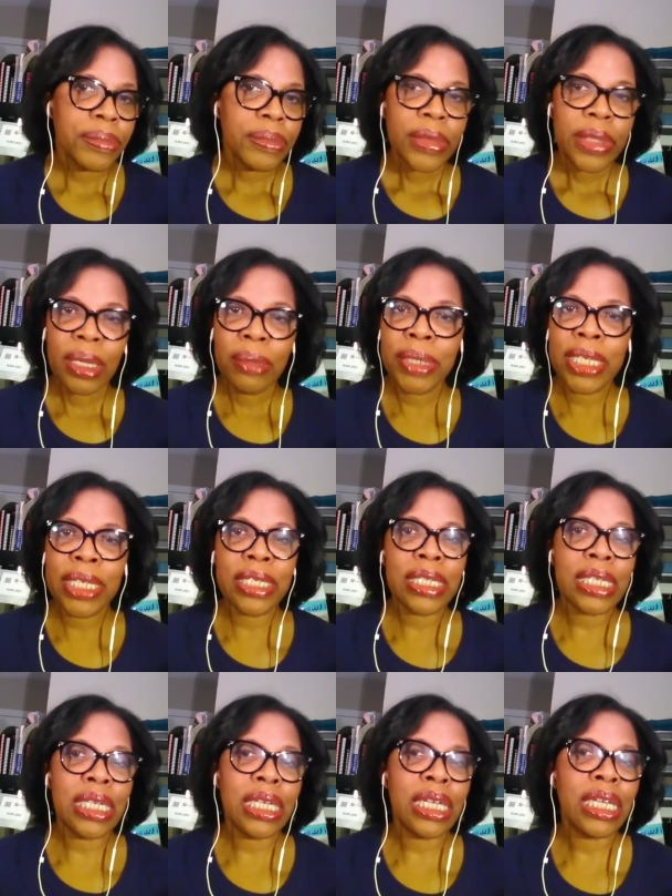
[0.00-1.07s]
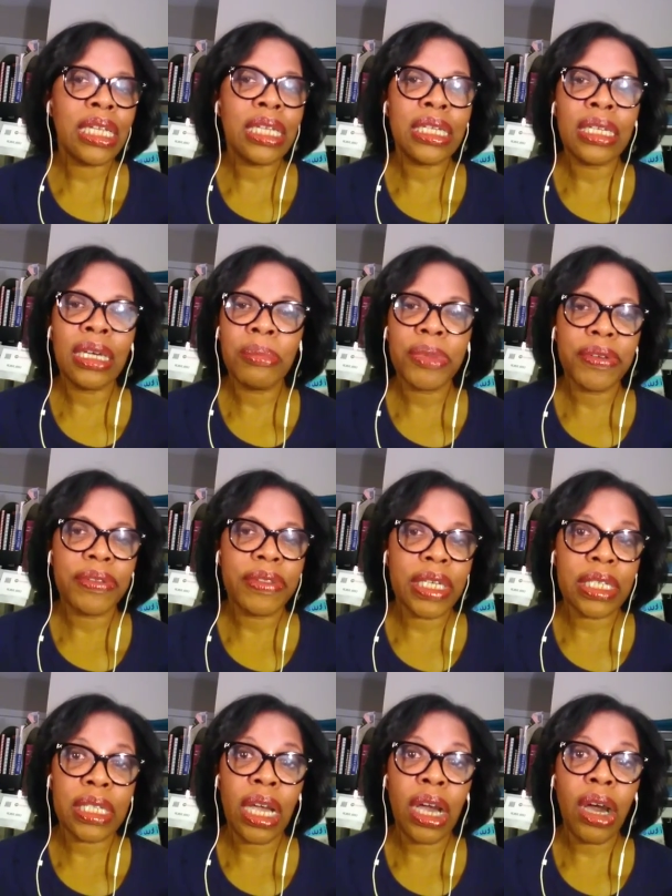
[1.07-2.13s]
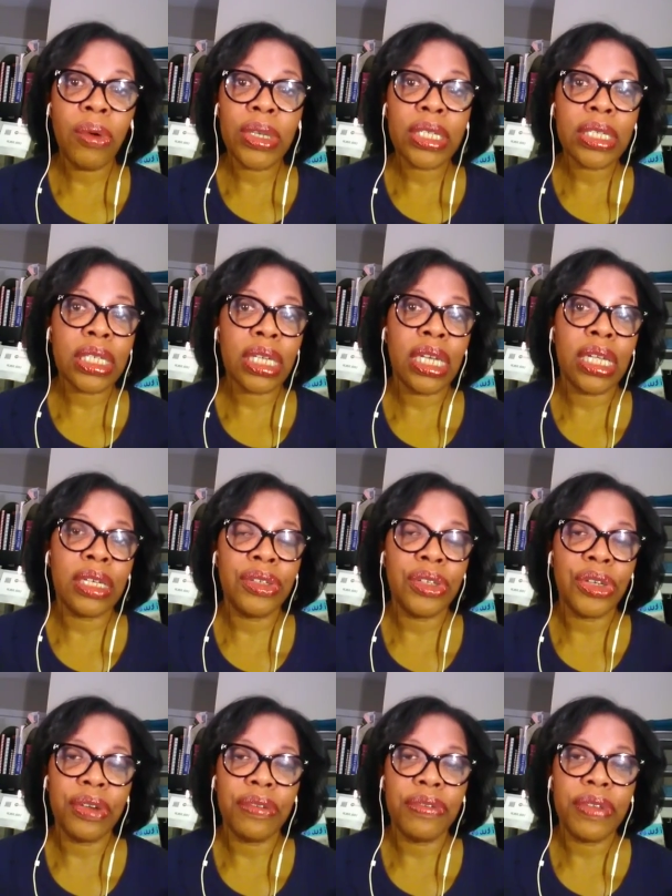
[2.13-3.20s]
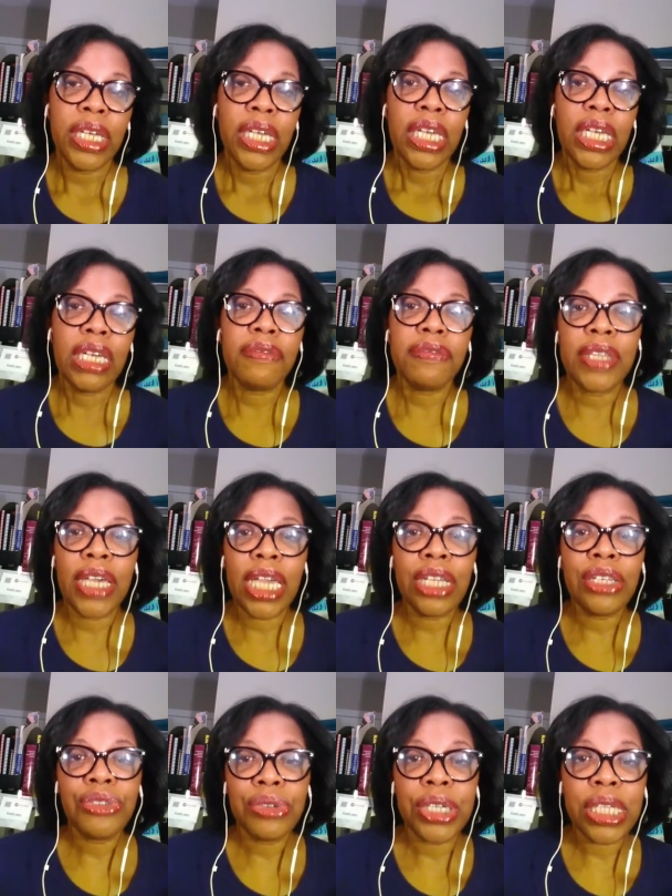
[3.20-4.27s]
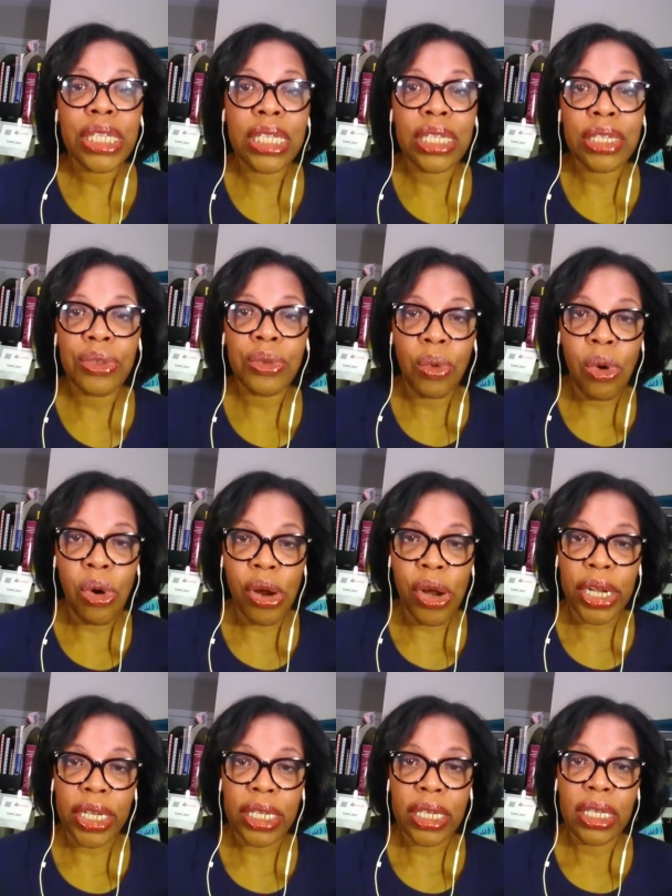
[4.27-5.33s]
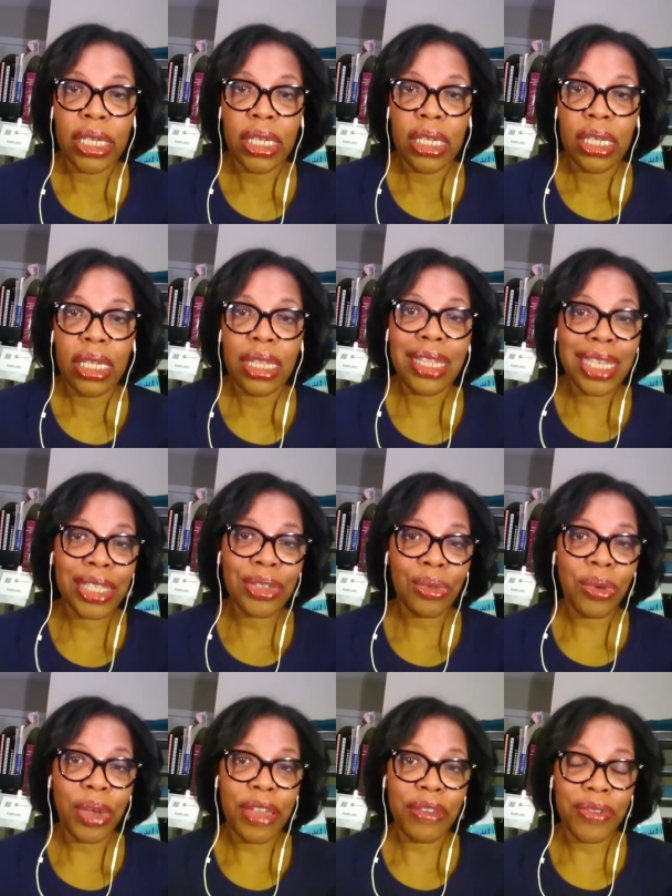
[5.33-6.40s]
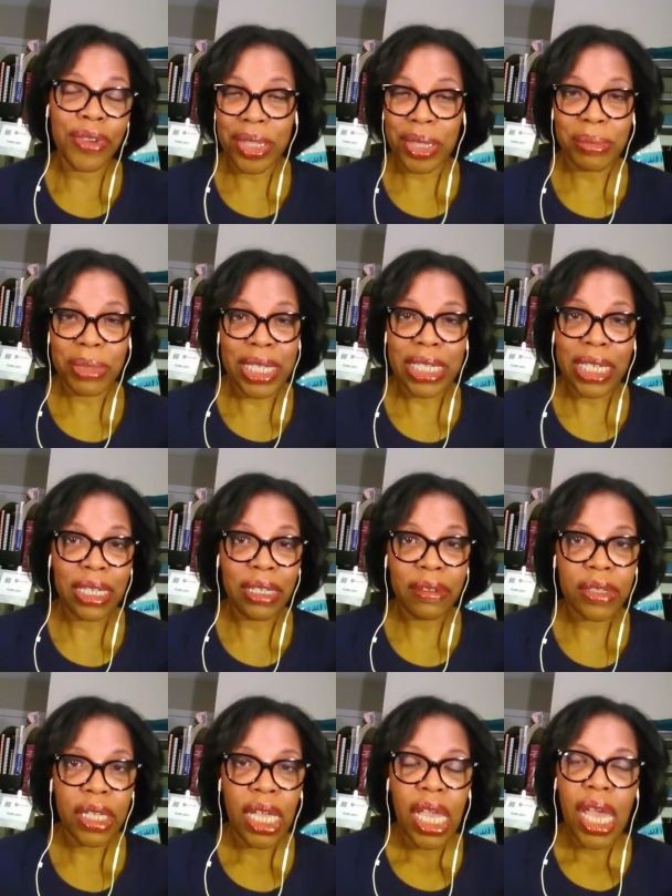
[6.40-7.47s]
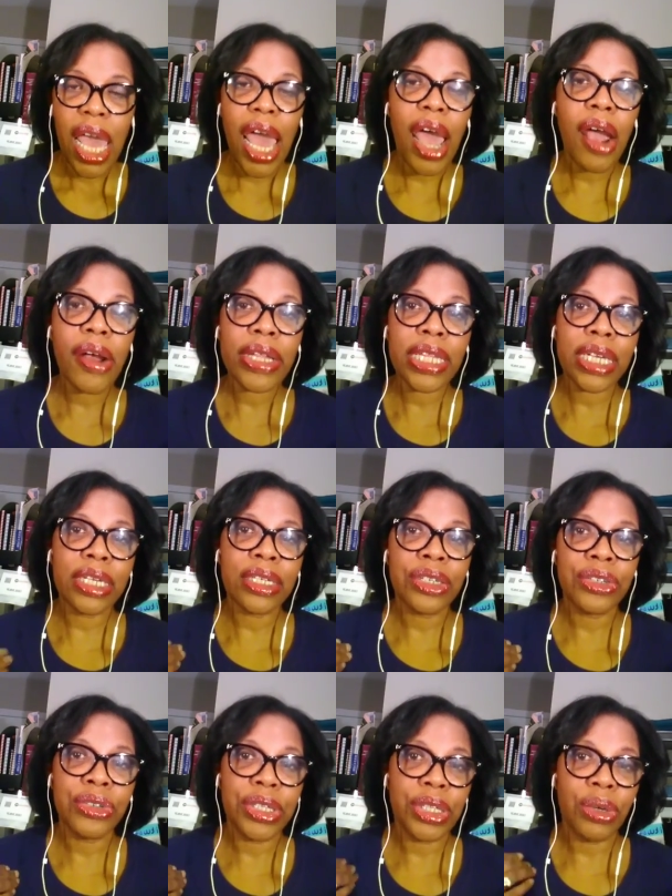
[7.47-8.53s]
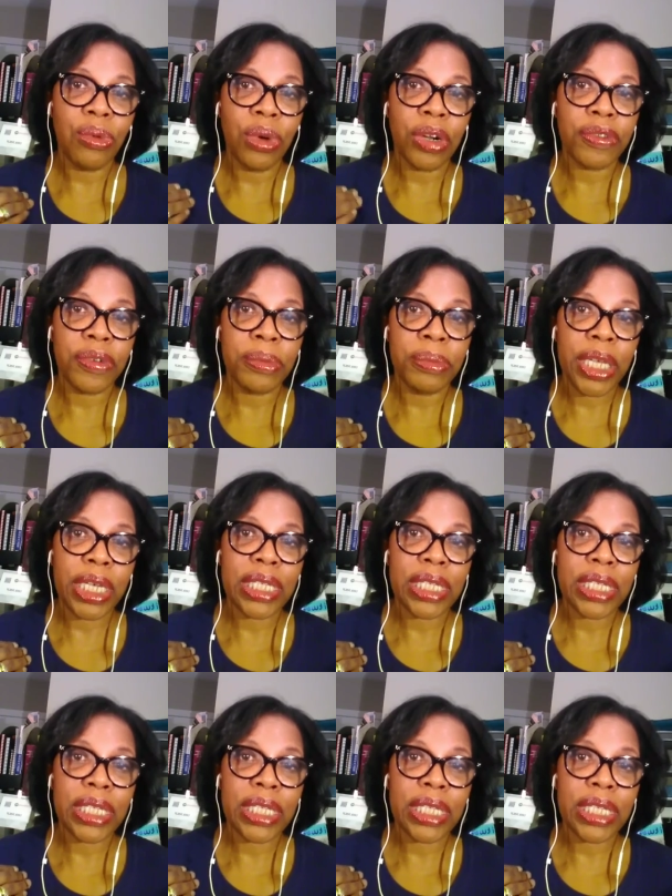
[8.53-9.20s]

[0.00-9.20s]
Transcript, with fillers: I mean, it's any number of things. They always look at, you know, if if they treat this work this way for themselves, how are they going to treat the work for me?